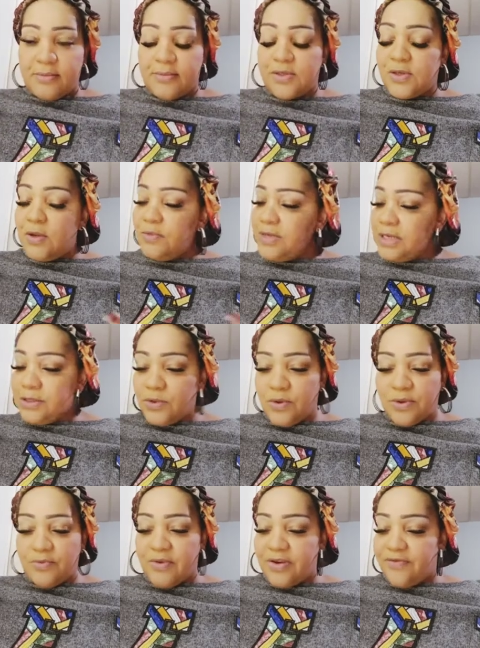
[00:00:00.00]
Don't
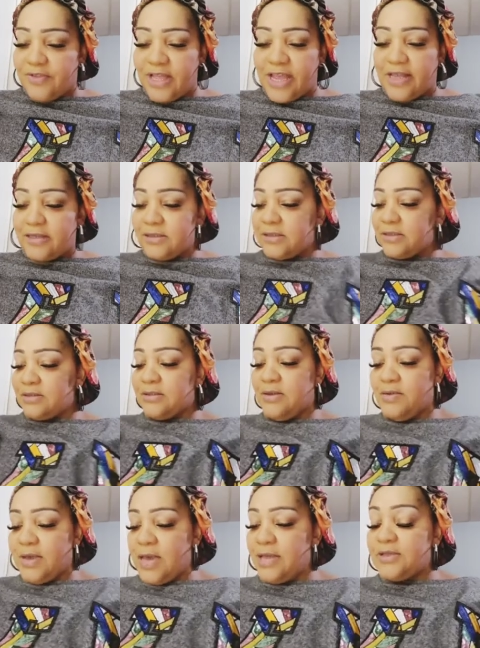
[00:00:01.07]
ignore the red flags.
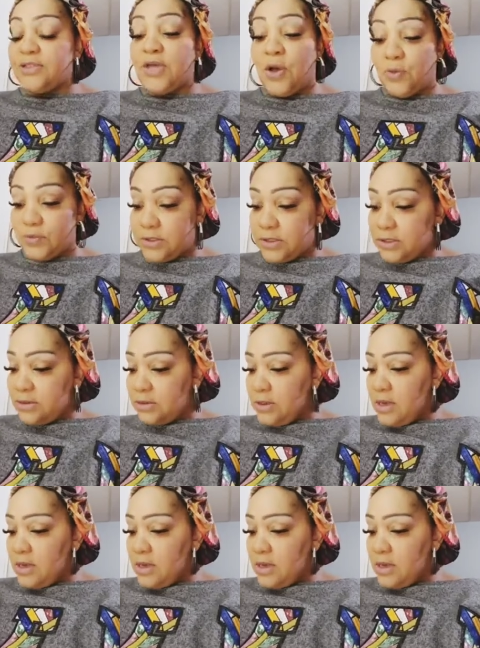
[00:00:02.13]
Okay? Don't.